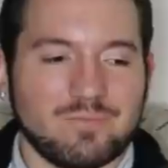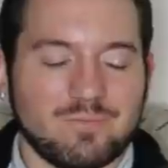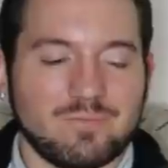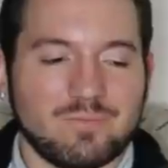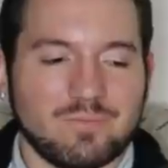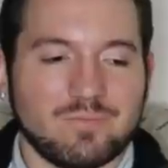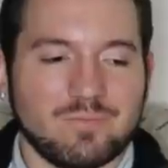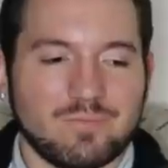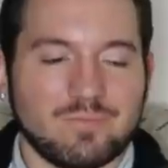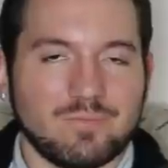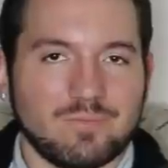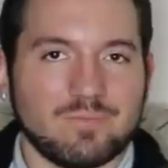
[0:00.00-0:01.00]

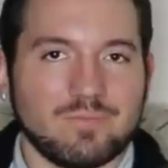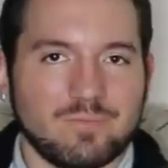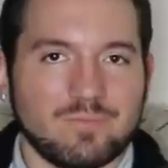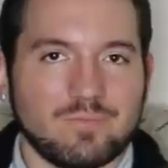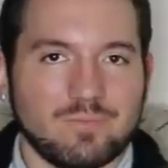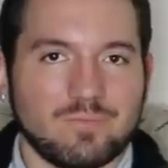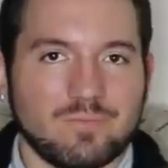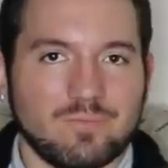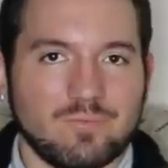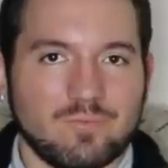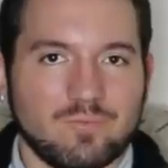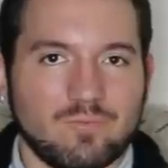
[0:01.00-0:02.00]

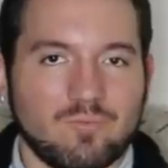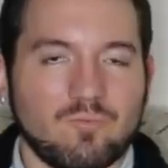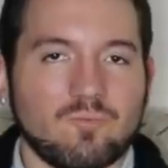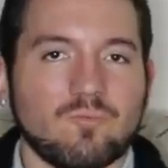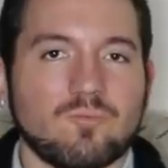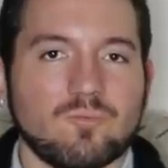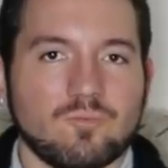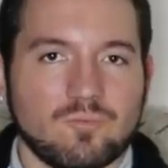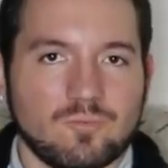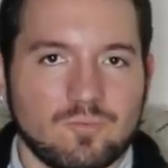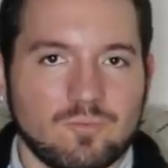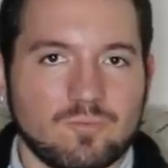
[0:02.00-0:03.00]

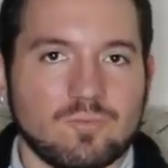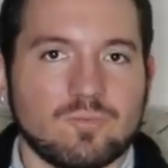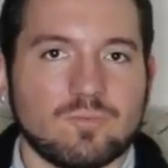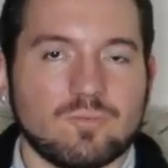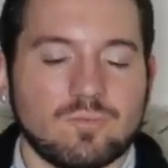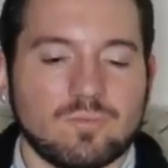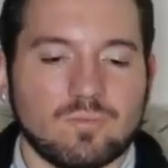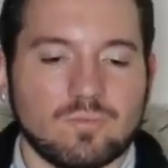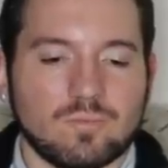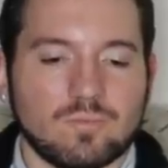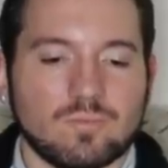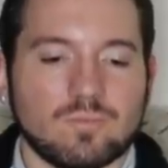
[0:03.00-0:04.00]

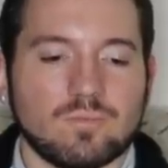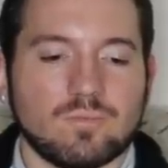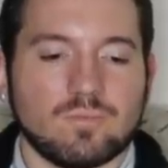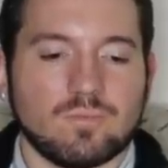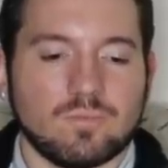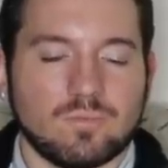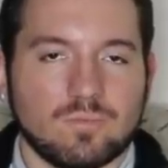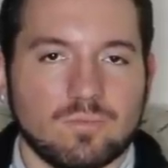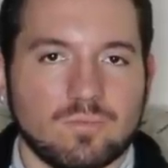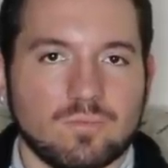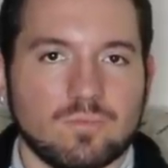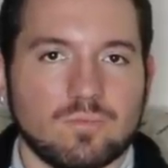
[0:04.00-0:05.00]

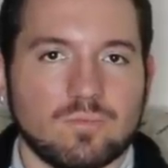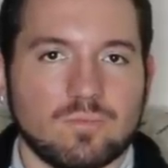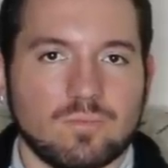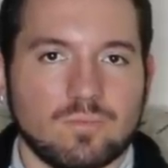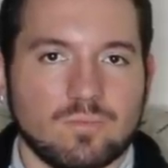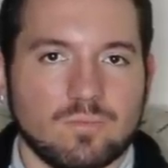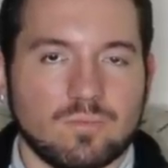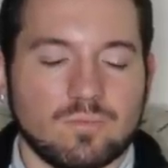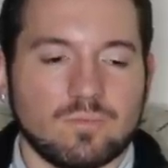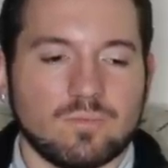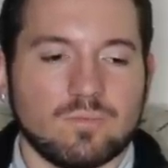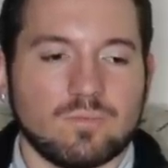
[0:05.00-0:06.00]

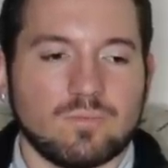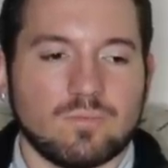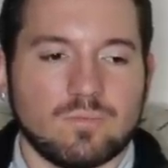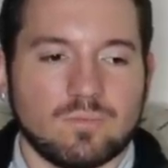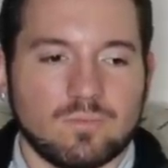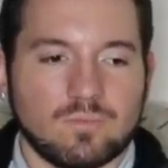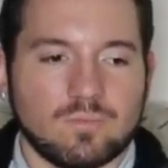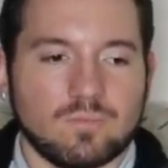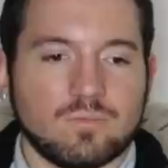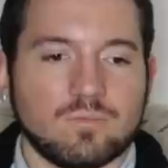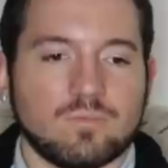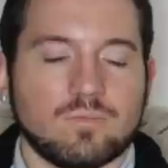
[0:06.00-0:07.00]

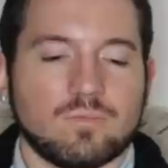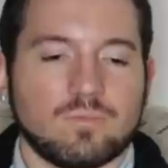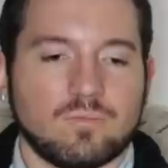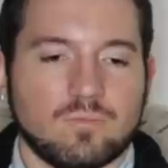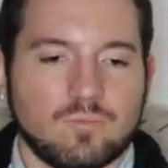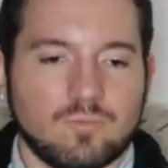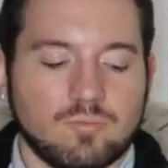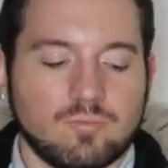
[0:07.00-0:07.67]
The person shown says nothing.